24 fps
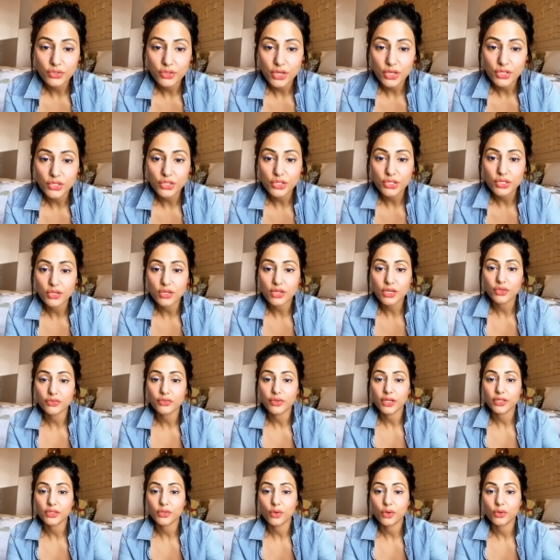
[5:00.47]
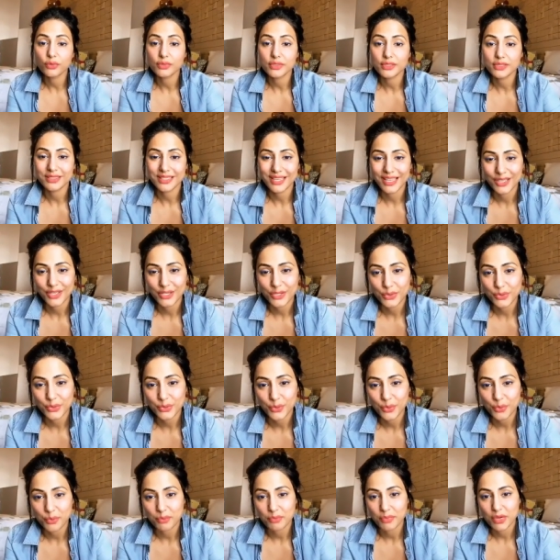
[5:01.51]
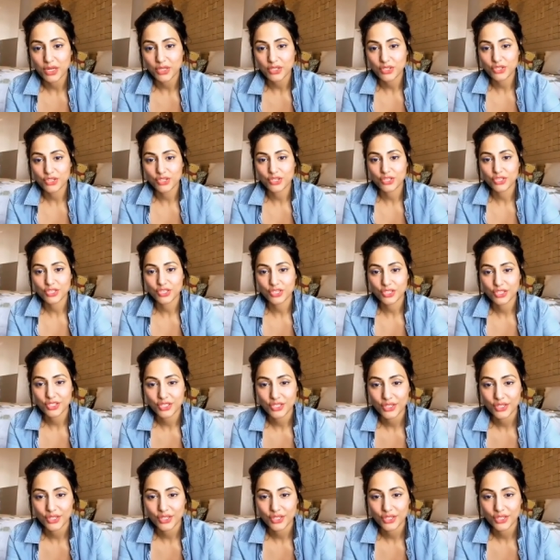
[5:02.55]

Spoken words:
in Ranjana. In fact, you always thank you so much.